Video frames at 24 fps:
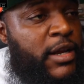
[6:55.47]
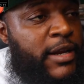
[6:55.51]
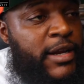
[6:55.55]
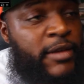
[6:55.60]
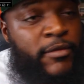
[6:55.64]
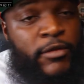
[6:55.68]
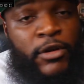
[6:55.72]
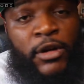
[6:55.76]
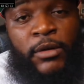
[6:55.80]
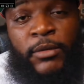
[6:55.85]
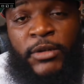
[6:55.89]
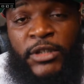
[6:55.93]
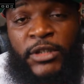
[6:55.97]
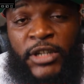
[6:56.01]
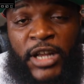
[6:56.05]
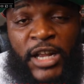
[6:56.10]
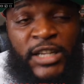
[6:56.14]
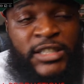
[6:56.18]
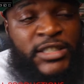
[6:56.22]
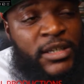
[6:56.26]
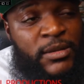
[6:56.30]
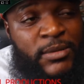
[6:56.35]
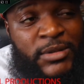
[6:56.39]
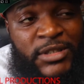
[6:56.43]
Even though I
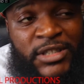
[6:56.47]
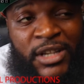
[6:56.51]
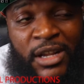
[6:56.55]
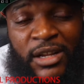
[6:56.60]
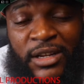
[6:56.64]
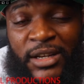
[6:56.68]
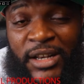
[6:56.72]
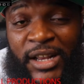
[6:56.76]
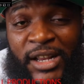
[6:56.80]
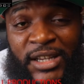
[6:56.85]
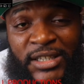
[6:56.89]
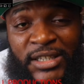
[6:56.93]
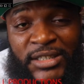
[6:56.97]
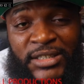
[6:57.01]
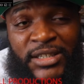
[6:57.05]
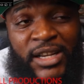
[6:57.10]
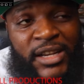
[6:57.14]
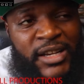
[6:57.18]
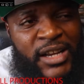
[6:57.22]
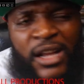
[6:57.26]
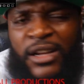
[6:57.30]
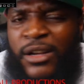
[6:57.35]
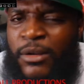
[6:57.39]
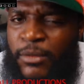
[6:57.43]
said we talked last
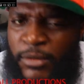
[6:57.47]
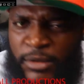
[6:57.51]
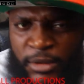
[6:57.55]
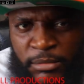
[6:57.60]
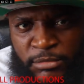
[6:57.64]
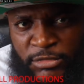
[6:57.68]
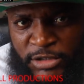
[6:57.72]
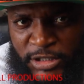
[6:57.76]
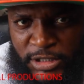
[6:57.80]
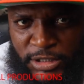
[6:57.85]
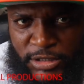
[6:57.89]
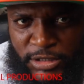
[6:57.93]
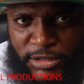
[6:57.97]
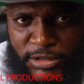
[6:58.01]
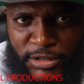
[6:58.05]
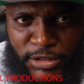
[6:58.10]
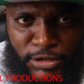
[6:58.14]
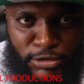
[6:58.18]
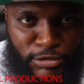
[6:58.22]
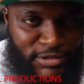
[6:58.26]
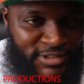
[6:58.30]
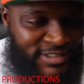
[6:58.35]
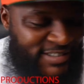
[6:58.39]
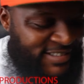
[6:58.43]
night, y'all know what I'm saying,
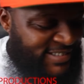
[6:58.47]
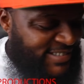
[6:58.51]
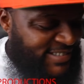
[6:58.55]
nigga.